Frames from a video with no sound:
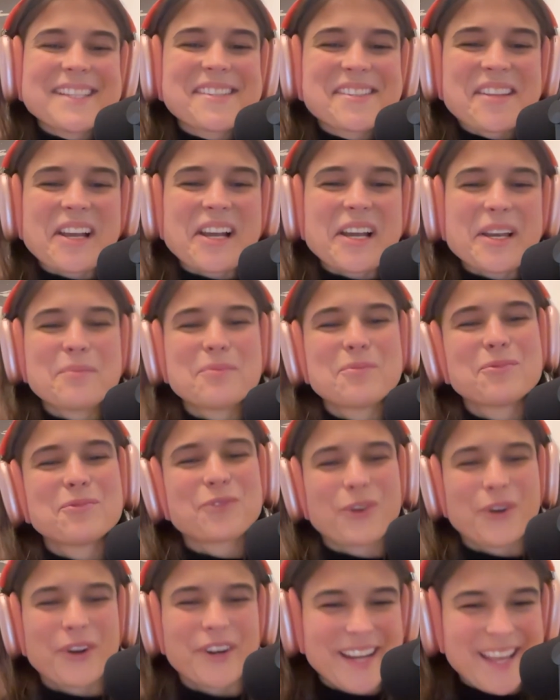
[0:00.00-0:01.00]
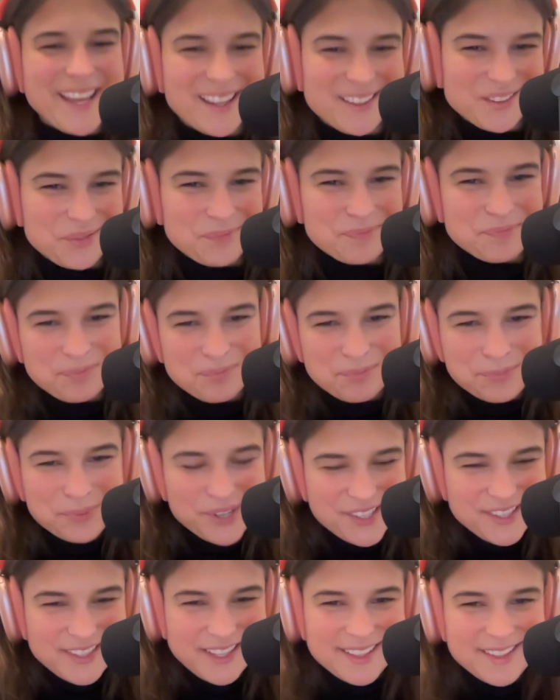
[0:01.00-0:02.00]
time for an ad
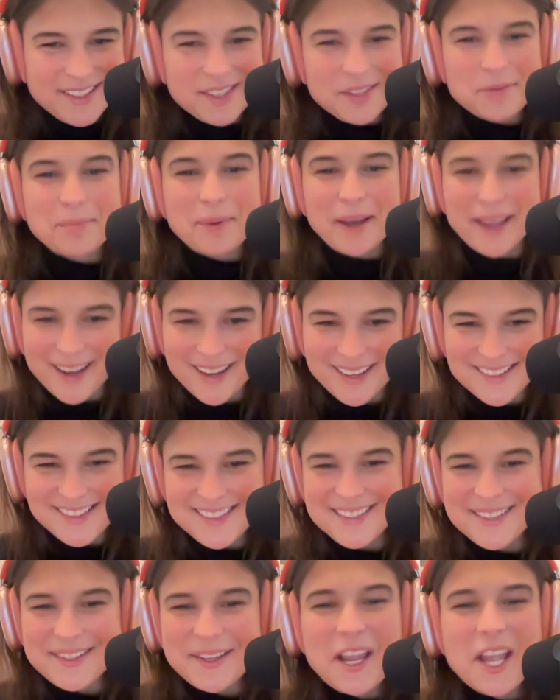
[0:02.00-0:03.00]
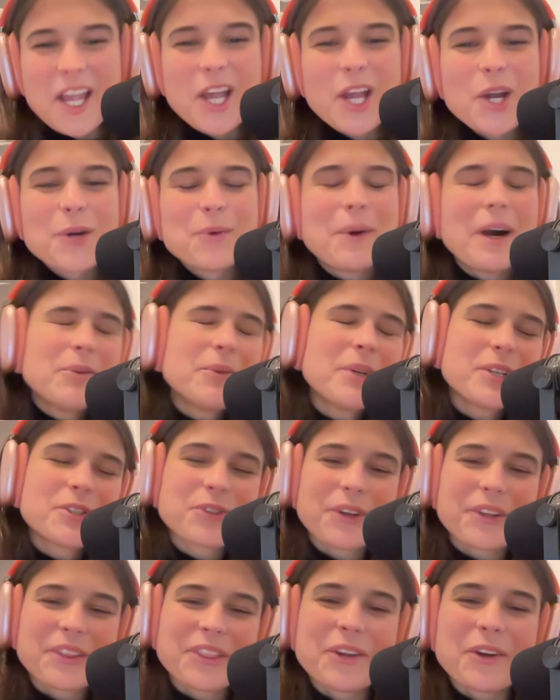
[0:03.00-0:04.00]
presented by us. While you're
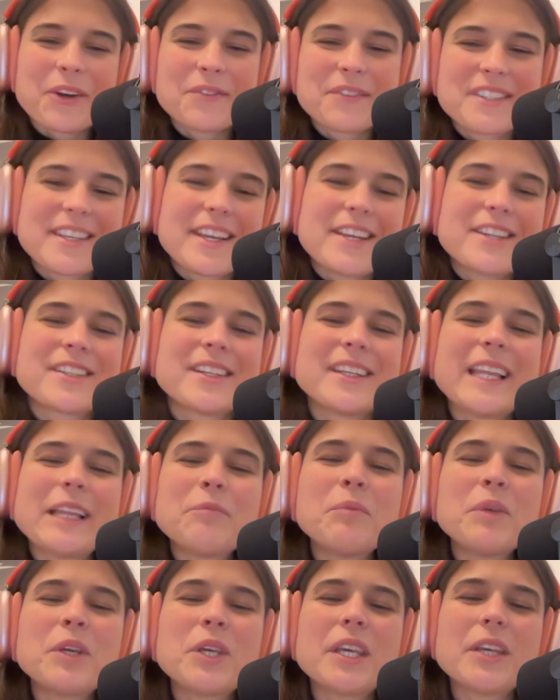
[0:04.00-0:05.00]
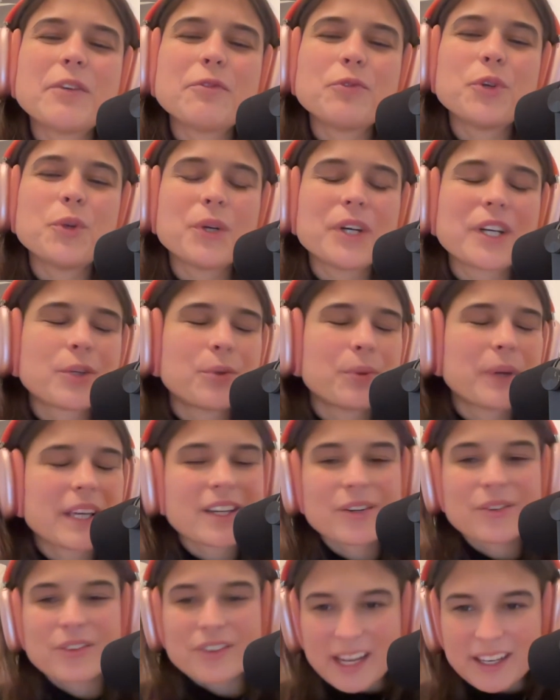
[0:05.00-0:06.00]
enjoying the conversation, let me give you a
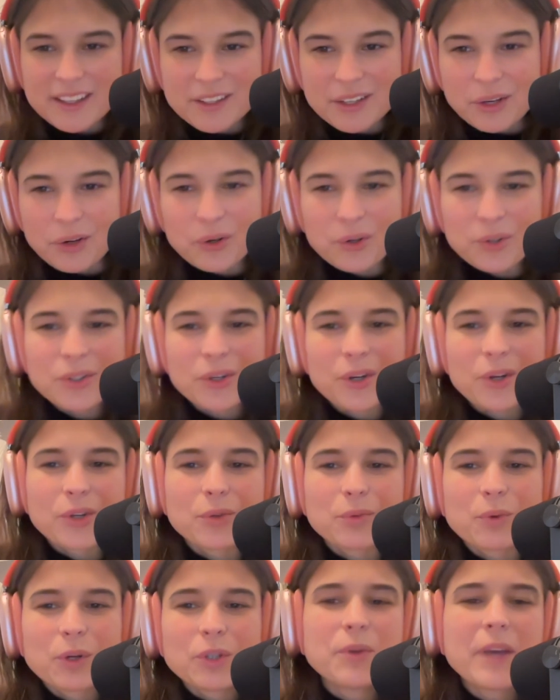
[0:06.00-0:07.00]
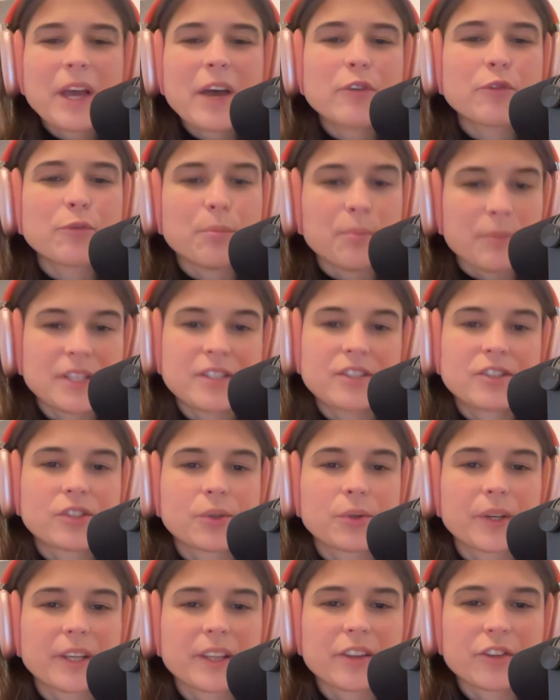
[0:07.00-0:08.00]
quick rundown on what you have missed
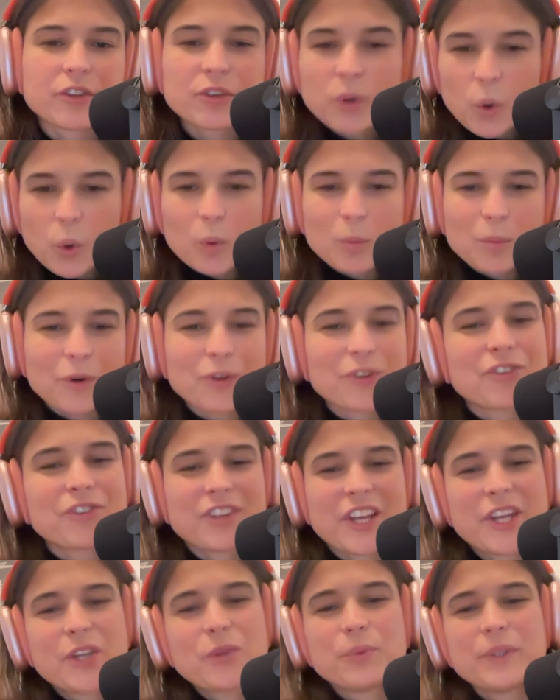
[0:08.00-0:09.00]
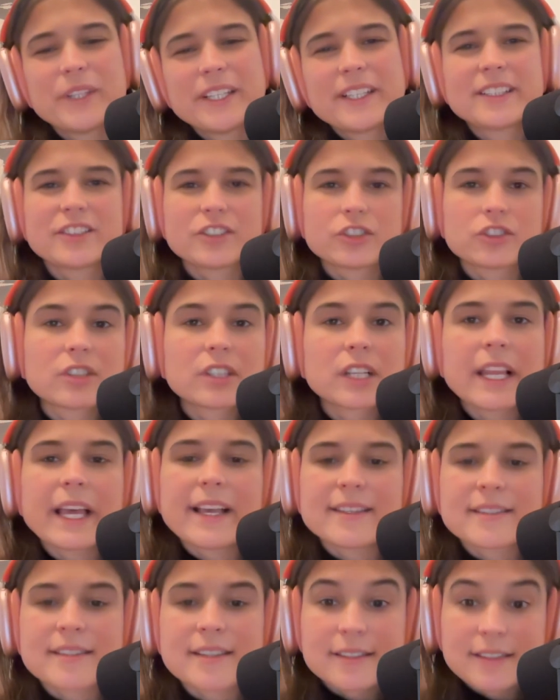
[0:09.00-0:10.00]
during this almost 10-week digital
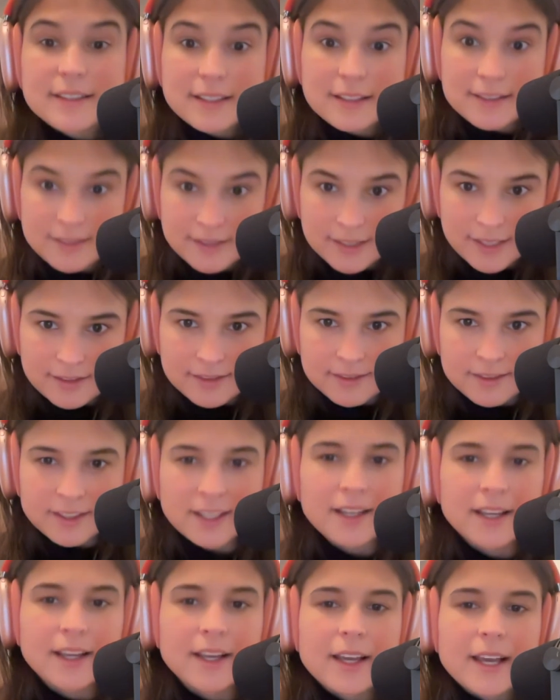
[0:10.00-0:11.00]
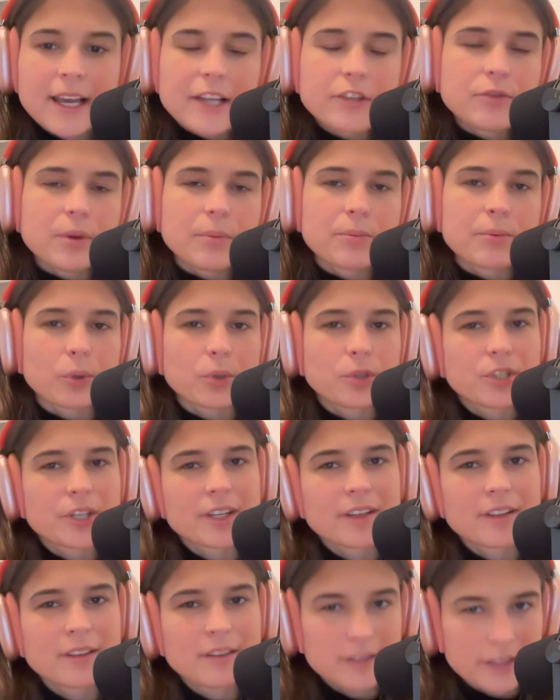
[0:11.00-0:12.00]
assets season, as we're
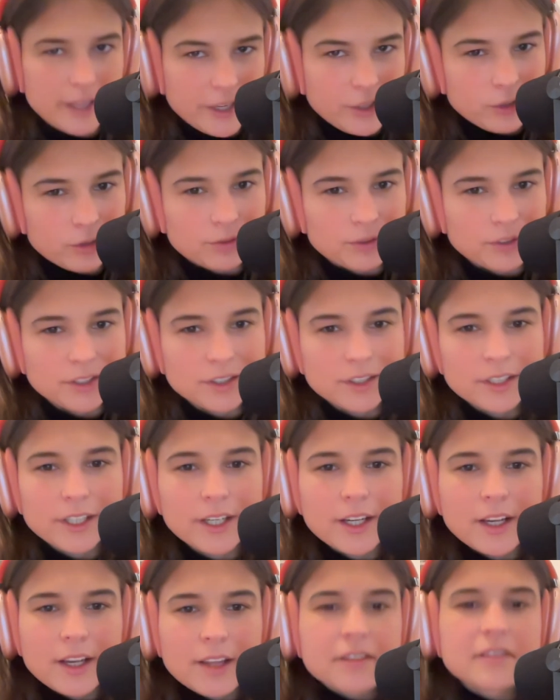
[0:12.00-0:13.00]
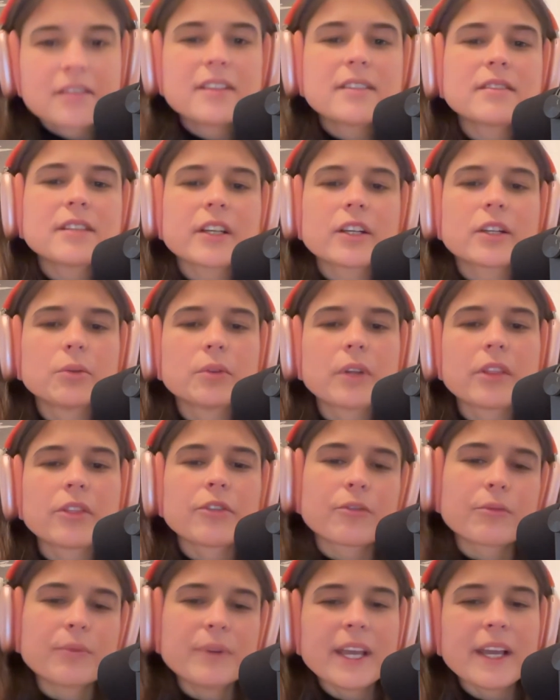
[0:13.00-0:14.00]
approaching the end of it. The season included
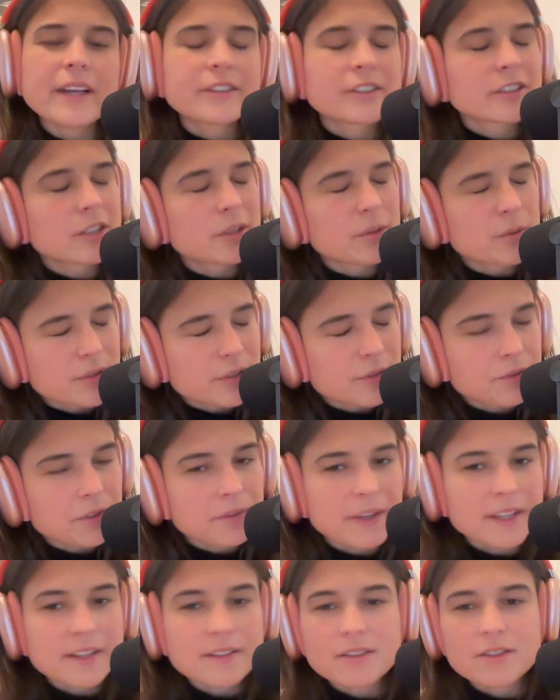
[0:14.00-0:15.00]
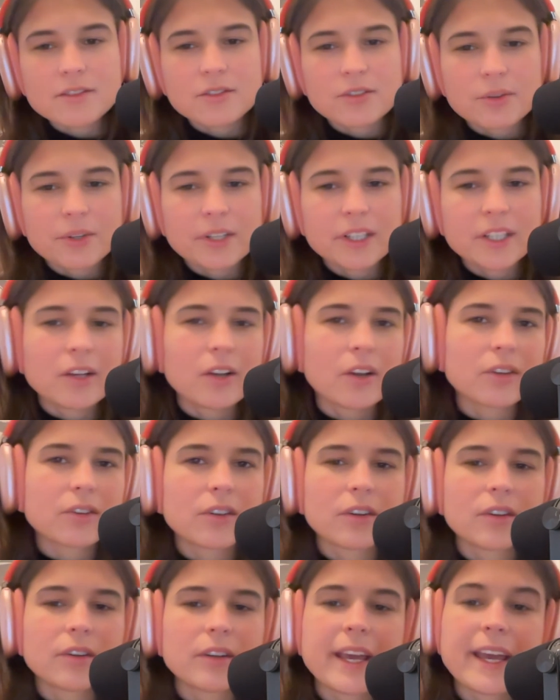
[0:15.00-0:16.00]
3 exclusive events in Zurich,
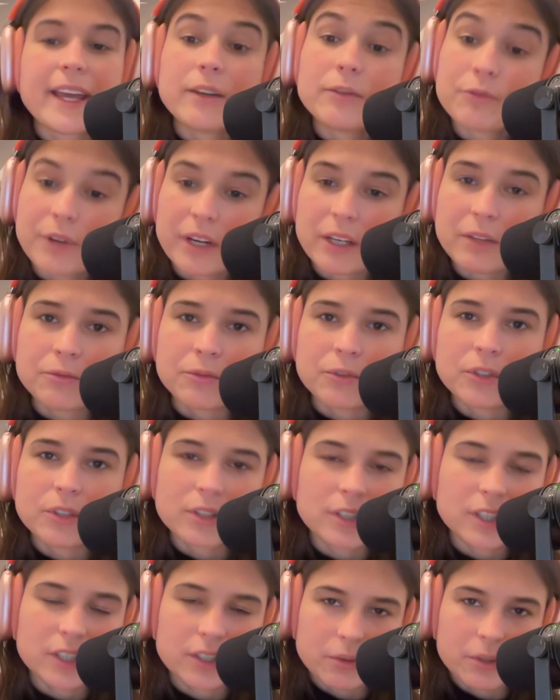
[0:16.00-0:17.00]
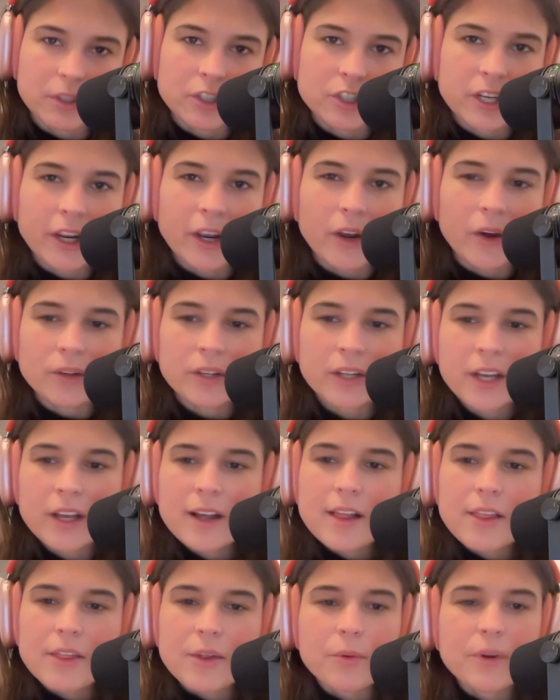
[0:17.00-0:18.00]
London and Frankfurt, and you can check out
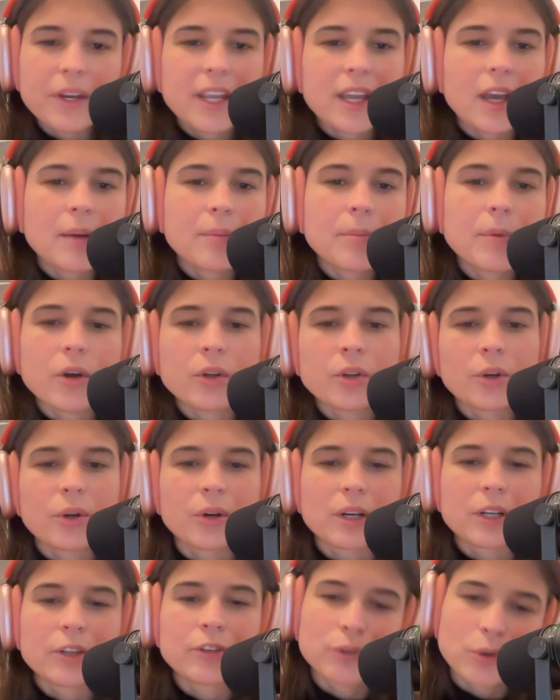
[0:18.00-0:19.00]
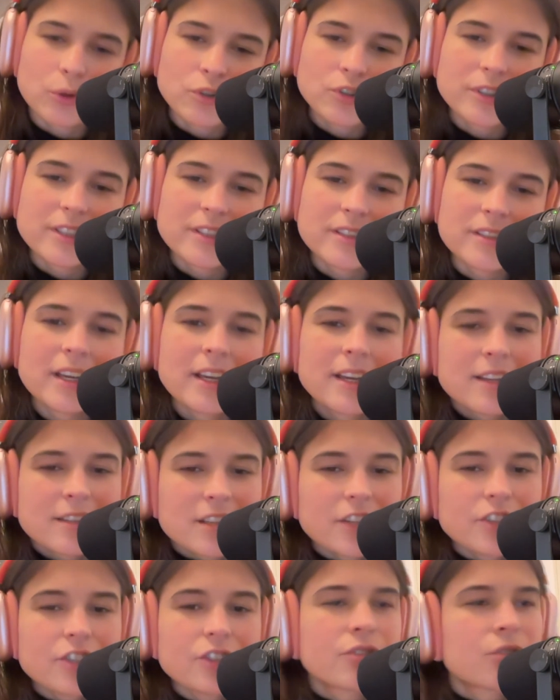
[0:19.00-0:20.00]
the recap on our socials,
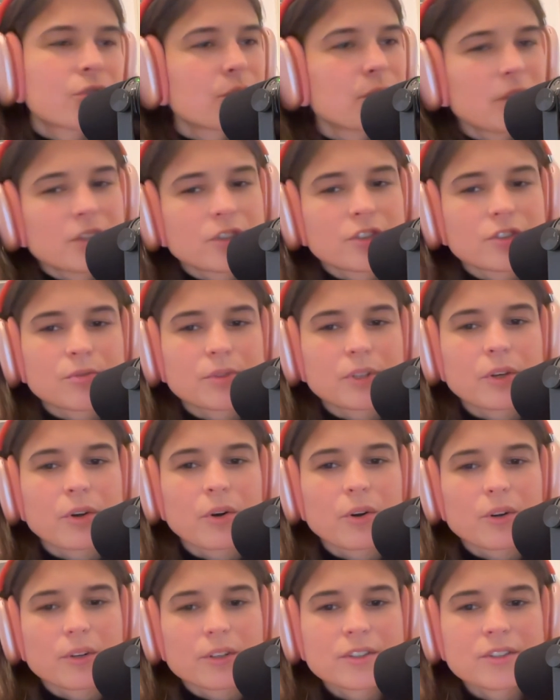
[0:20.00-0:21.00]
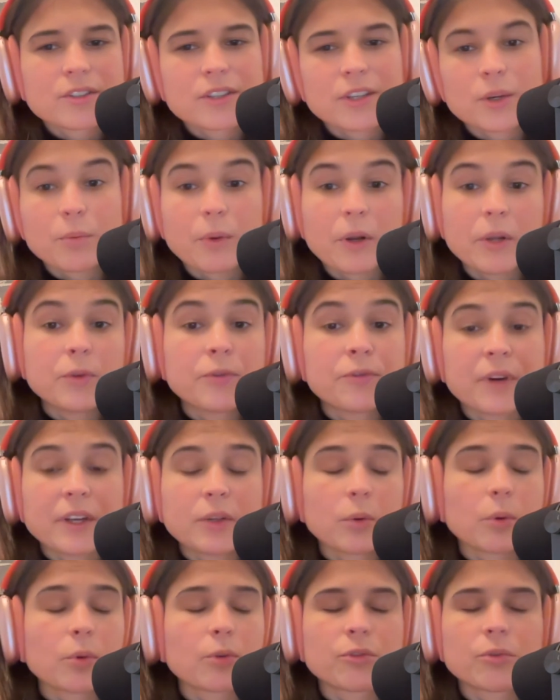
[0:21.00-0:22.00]
such as 2 industry calls, where you
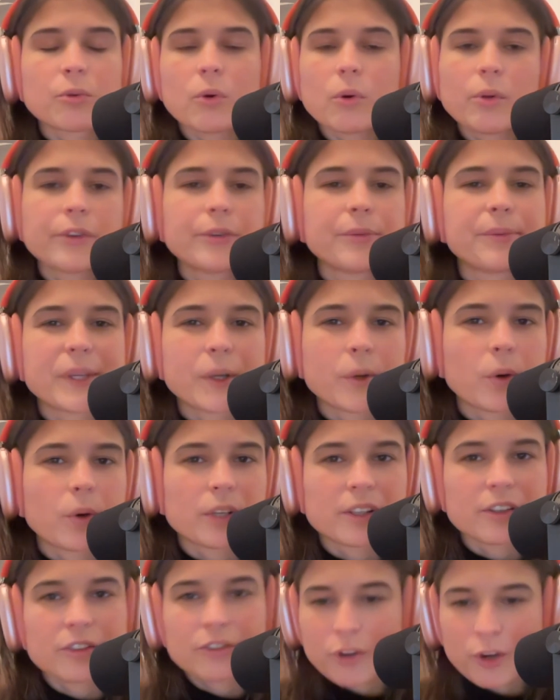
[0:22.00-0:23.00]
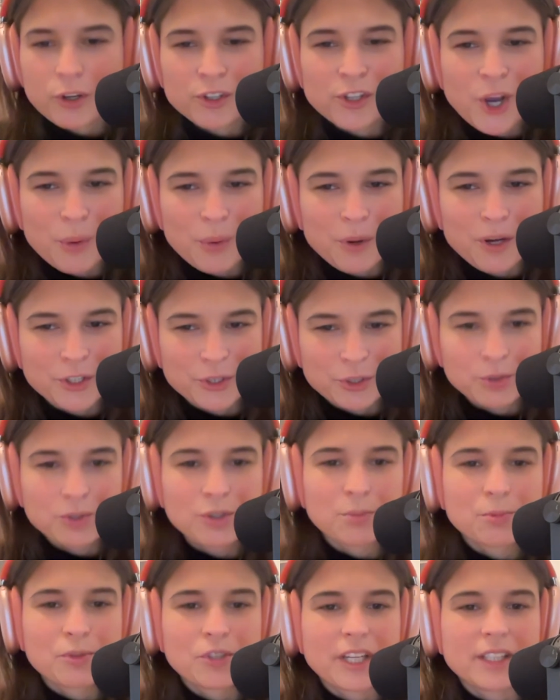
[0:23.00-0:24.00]
find also all the recordings on our
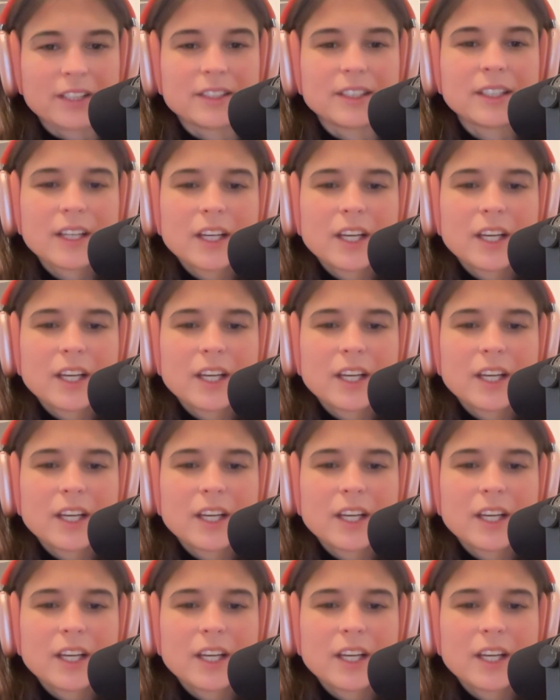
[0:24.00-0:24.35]
YouTube channel.